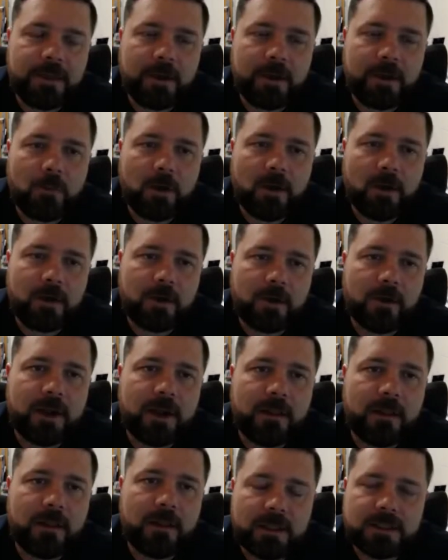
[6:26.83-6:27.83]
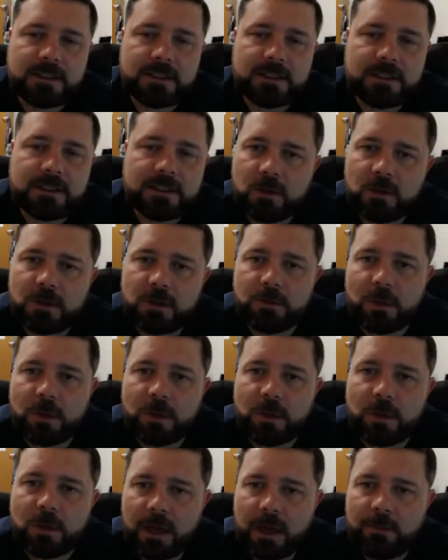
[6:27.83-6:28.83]
that one of the great things that coach bo
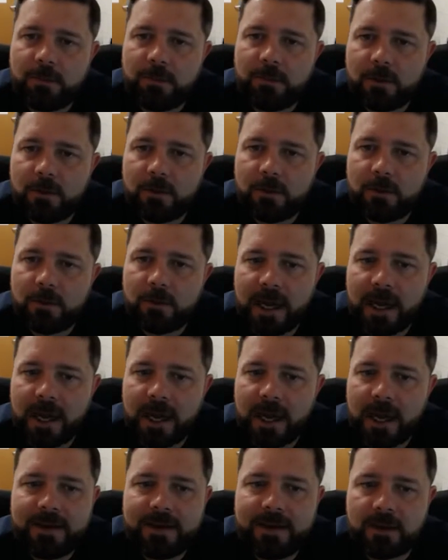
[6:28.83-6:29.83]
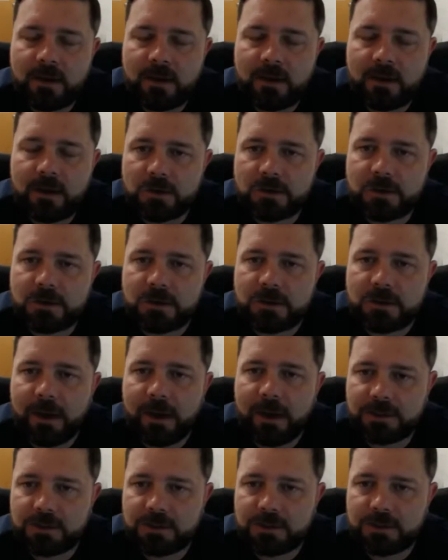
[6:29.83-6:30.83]
taught me was that i had to coach to
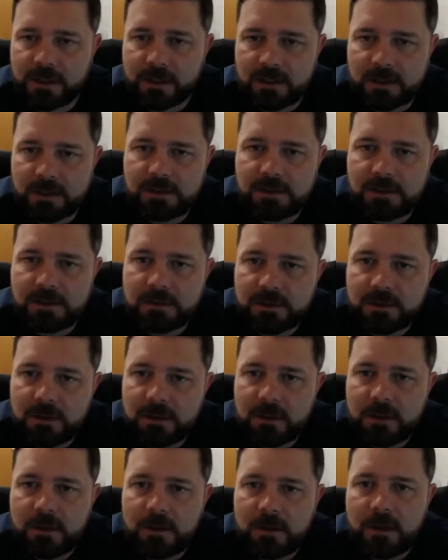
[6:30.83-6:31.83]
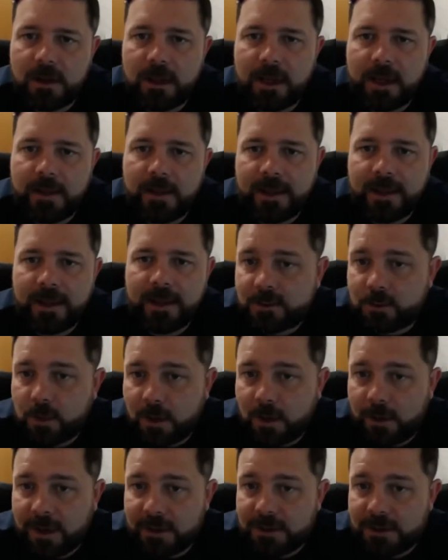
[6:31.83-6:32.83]
my strengths and that is one
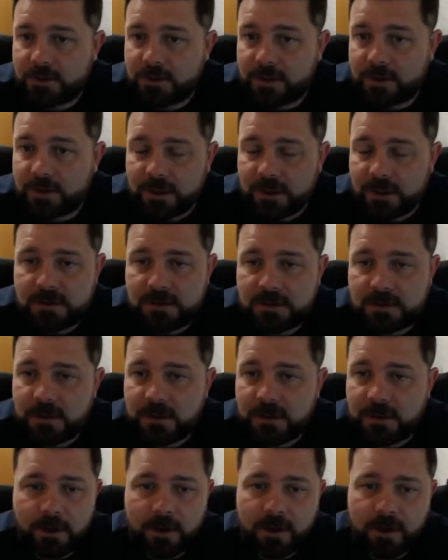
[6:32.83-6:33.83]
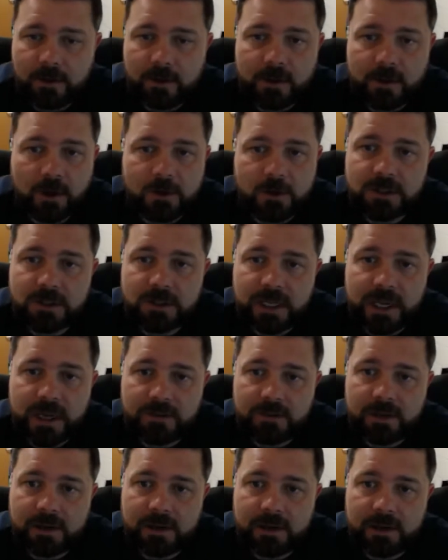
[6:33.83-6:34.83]
of my strengths you know there are coaches
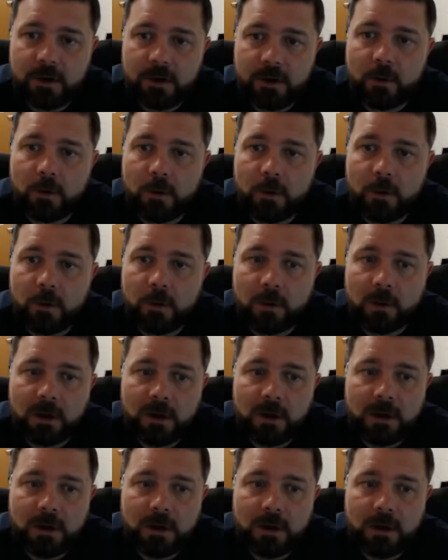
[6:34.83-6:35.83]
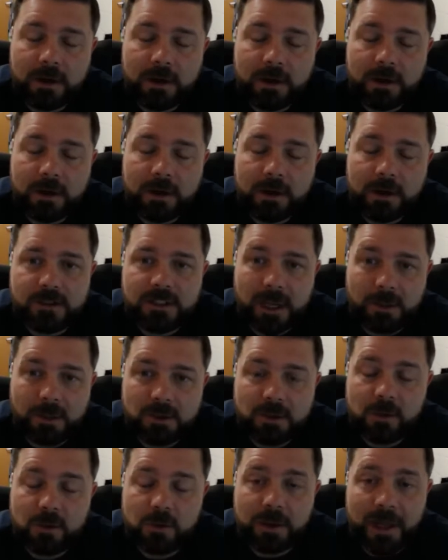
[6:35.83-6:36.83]
out there who their players
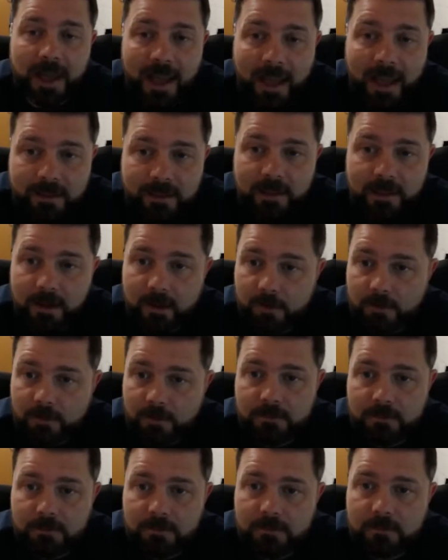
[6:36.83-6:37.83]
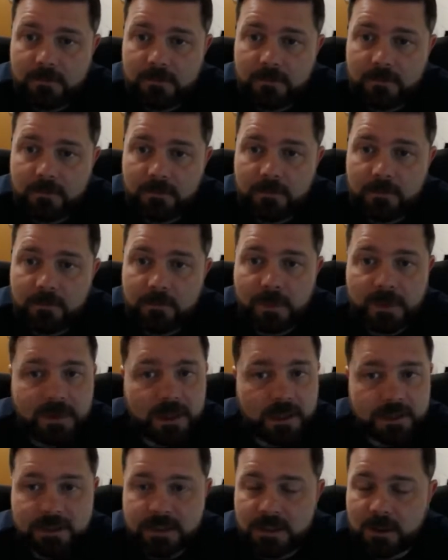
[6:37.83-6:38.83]
absolutely hate them but
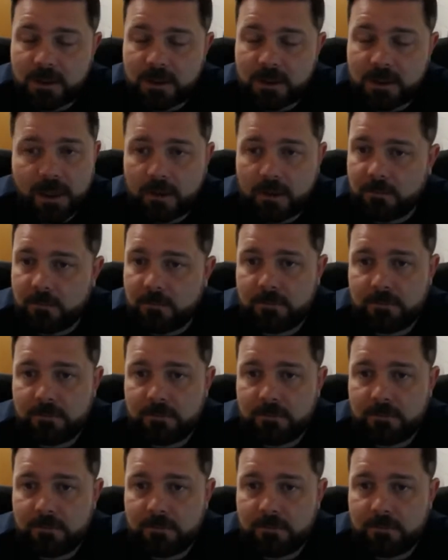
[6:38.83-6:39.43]
they still win